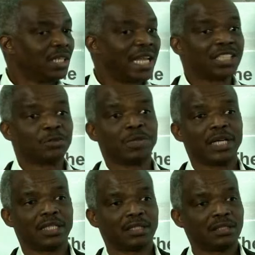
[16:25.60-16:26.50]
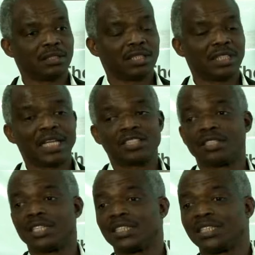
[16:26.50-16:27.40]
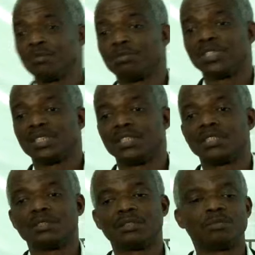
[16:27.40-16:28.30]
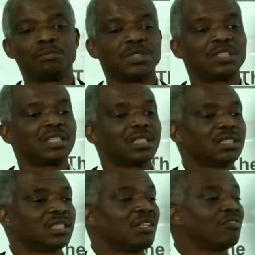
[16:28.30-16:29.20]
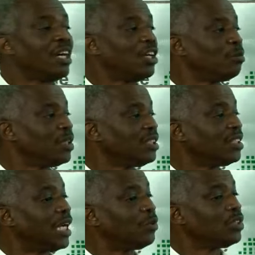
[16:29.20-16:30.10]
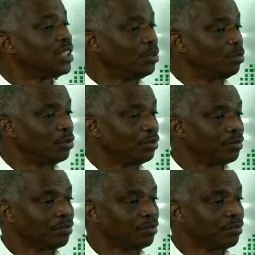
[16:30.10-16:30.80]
NASBA, the National Assembly Business Environment Roundtable.